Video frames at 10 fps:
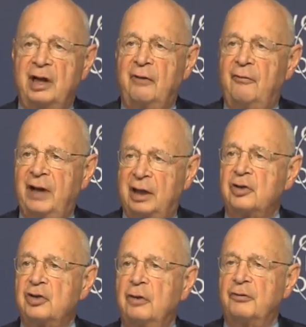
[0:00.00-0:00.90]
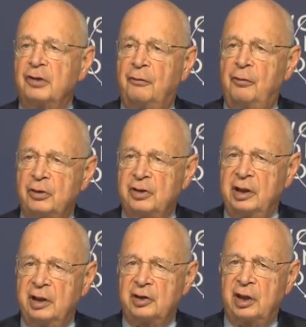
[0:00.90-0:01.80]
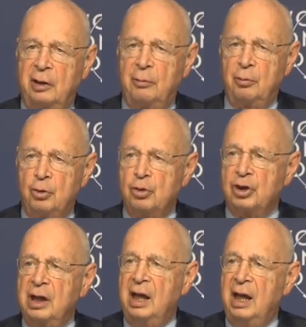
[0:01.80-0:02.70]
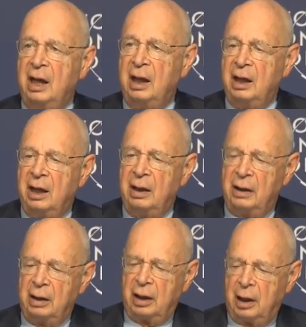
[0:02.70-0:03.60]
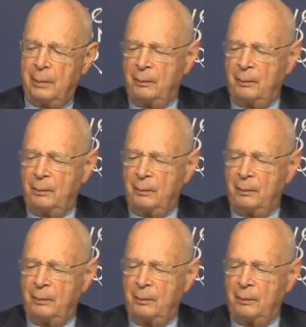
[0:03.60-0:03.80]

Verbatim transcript: I'm just trying this because I know nobody will listen,